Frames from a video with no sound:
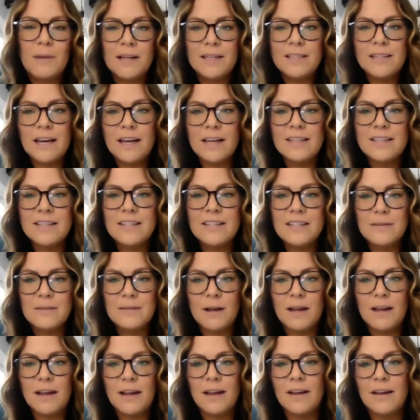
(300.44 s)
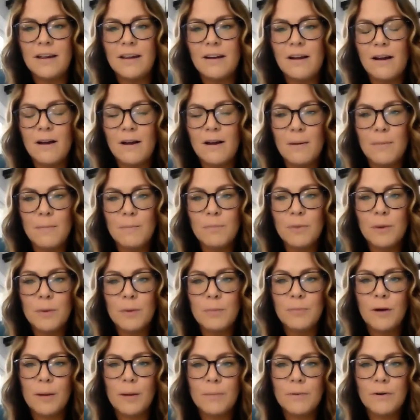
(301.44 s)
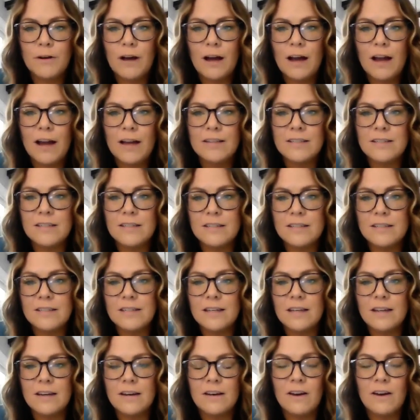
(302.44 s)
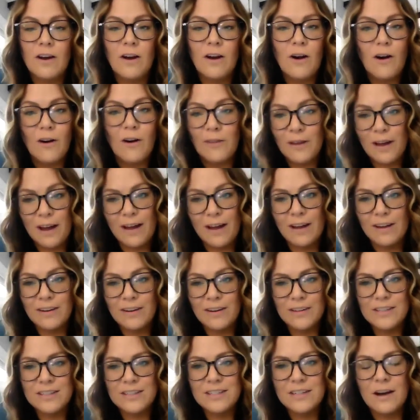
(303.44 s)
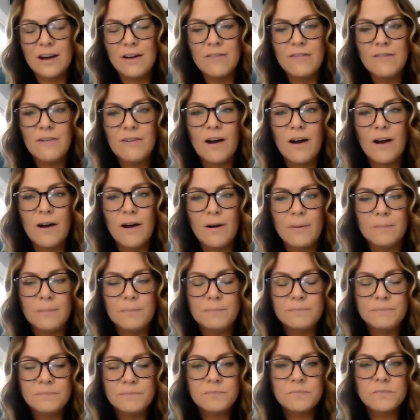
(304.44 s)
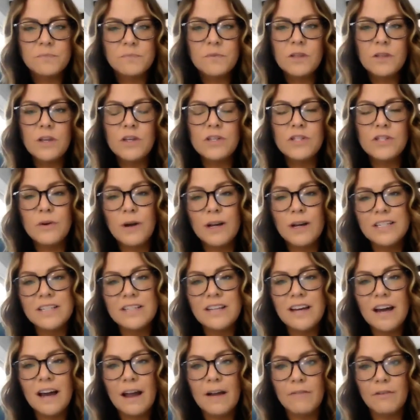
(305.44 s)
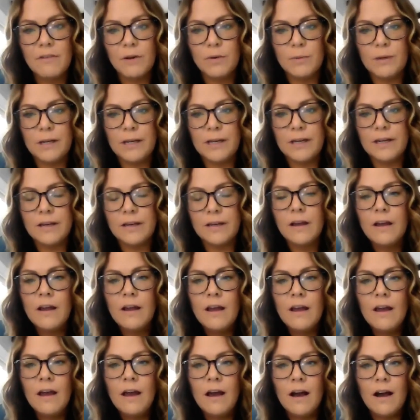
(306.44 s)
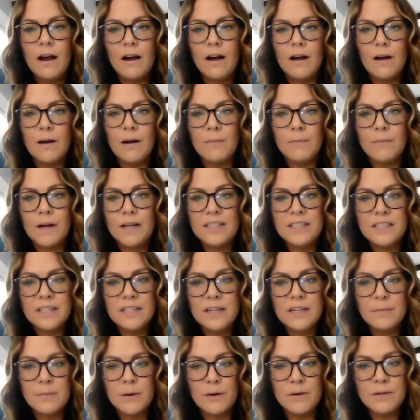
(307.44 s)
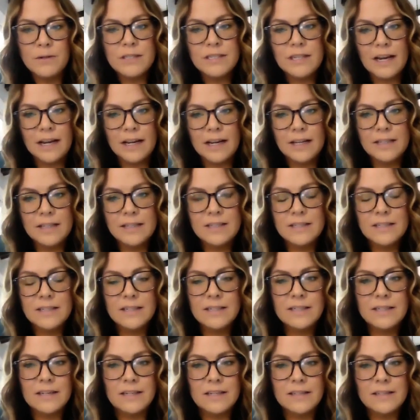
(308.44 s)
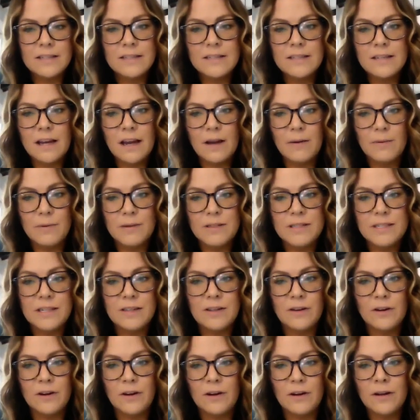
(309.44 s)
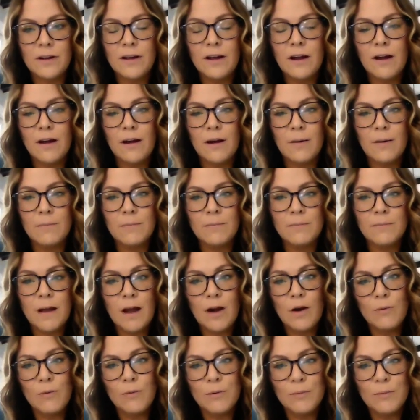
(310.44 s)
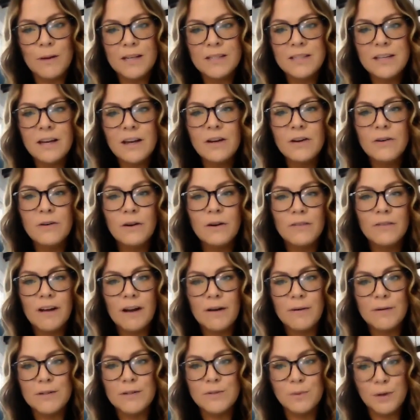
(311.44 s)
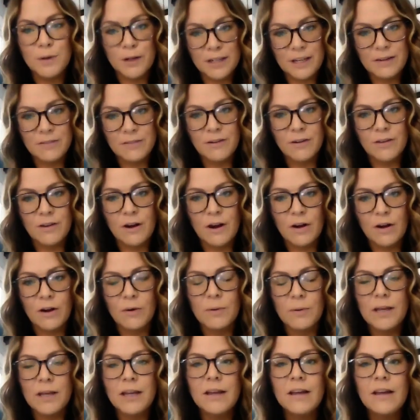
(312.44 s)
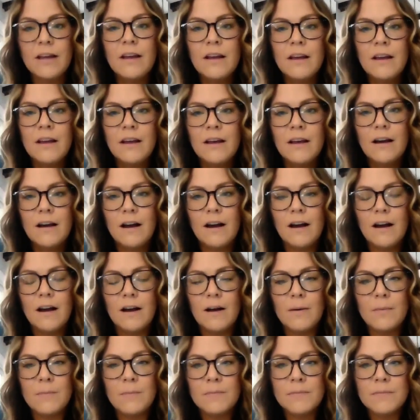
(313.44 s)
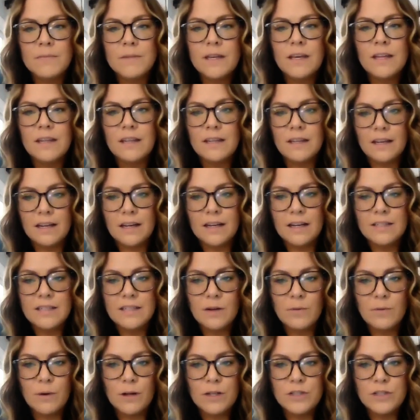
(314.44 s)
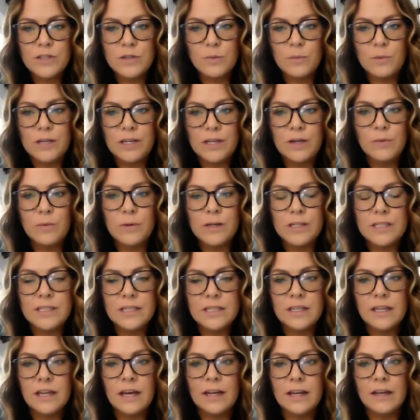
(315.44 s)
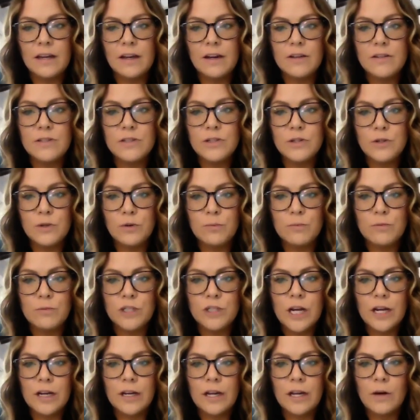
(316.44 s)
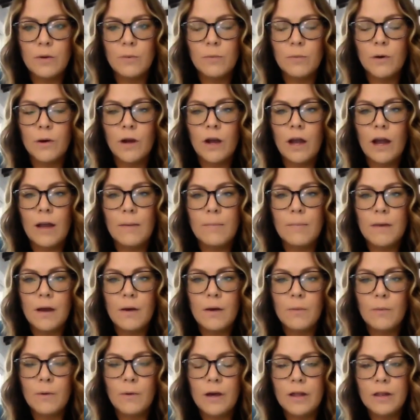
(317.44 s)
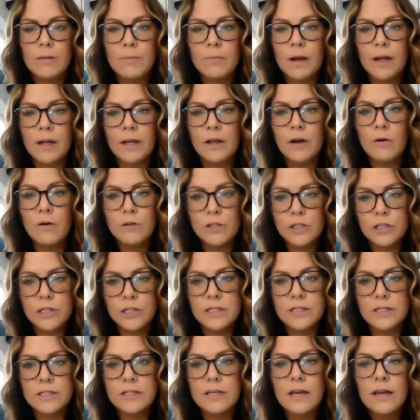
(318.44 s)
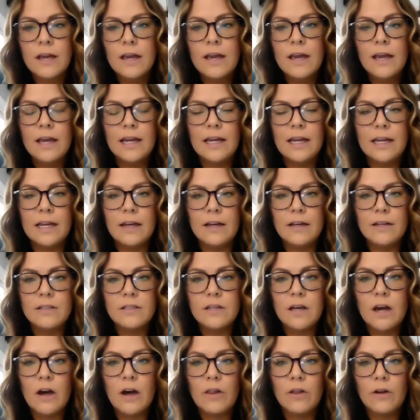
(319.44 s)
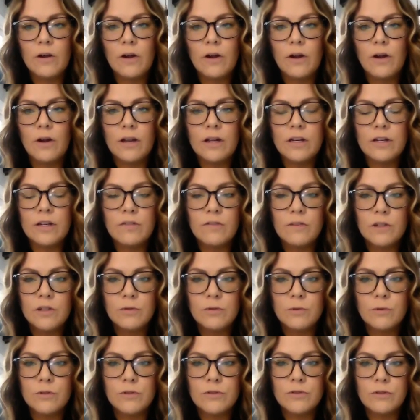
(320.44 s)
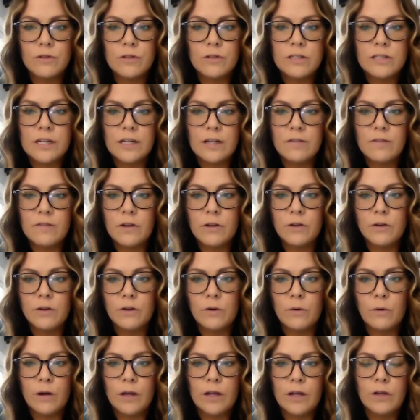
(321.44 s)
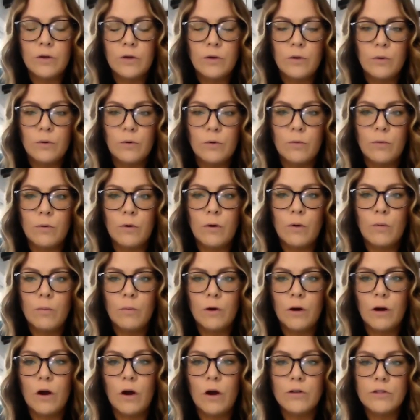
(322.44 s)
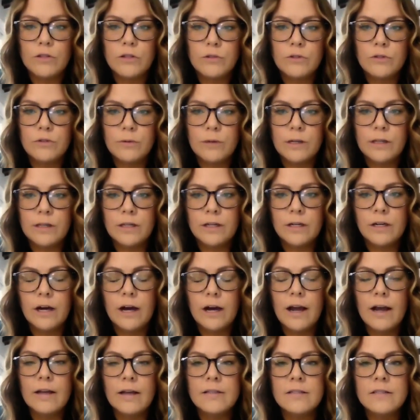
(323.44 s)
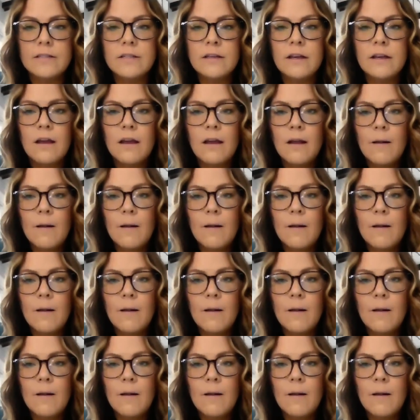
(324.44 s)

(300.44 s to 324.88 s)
my tests and my um, prep classes and all that good stuff. Um, so I did that every week. Um, I did it most nights since I was either um, at home with my son or if I was working for the ROE. Um, and then, like I said, once a week, we did like a Zoom check in where I met with my coaches and other individuals through the state of Illinois who were also doing the class.